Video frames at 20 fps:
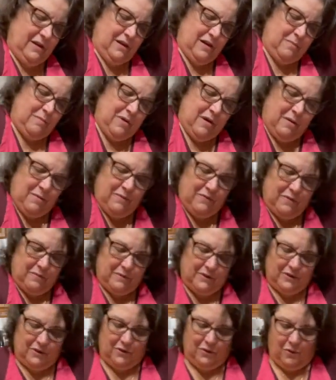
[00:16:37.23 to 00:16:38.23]
Come home
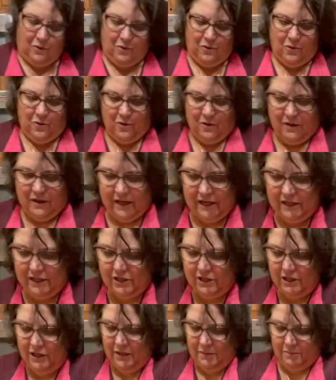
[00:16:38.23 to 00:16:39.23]
from school, and
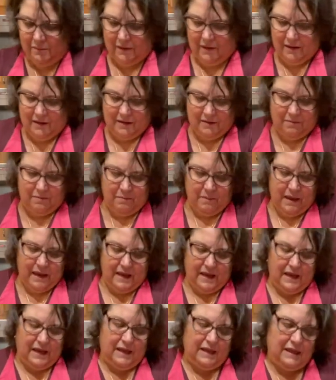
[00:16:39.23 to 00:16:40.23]
she'd be
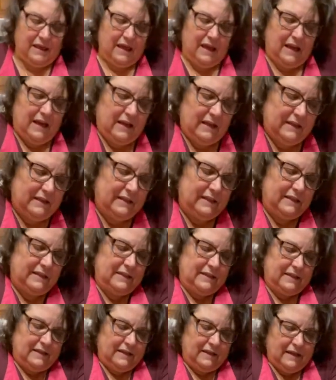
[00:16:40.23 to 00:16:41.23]
making
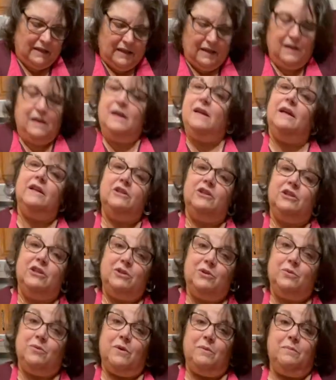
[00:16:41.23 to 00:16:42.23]
things.
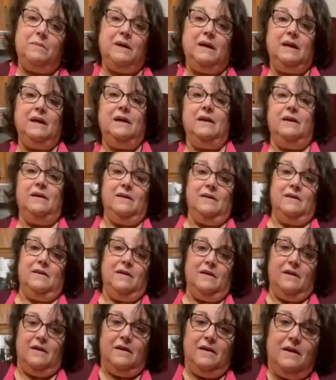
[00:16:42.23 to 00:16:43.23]
She taught me
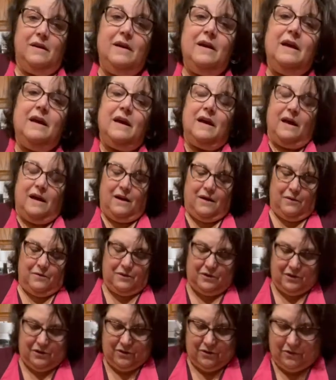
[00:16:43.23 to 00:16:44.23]

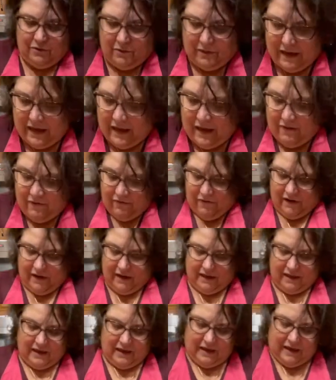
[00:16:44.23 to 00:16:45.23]
how to do
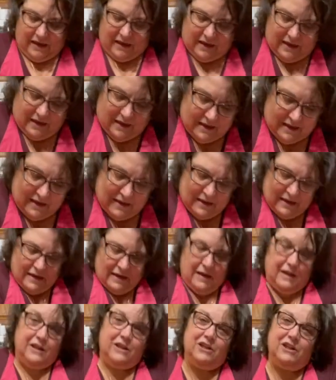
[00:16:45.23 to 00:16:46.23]
everything.
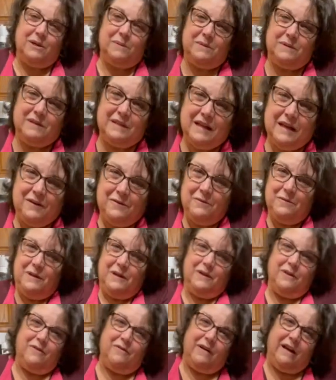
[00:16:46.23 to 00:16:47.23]
She was not
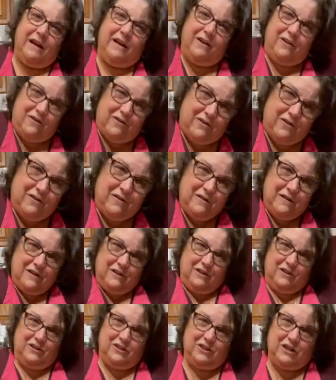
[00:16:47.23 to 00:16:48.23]
only a great
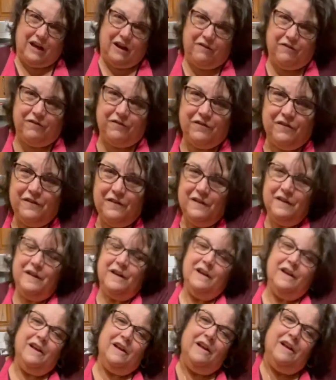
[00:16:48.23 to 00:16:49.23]
chef,
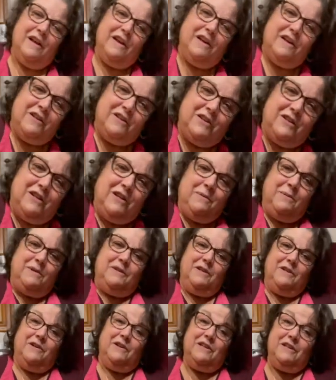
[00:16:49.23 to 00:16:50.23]
she
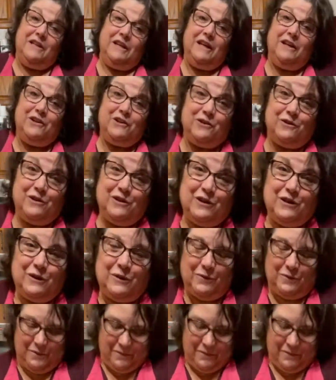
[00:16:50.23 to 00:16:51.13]
was a good teacher too.